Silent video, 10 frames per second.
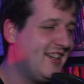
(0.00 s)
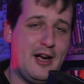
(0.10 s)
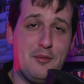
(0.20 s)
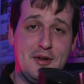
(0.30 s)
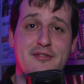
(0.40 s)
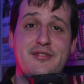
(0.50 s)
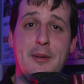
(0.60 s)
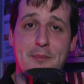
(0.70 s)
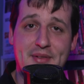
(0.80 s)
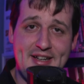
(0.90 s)
I wouldn't have
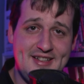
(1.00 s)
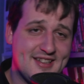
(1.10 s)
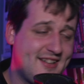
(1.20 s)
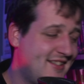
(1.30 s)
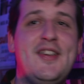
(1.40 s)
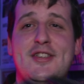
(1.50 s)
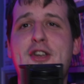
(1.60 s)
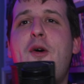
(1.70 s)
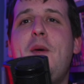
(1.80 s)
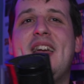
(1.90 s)
complained.
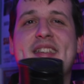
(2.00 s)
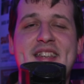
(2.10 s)
So yes,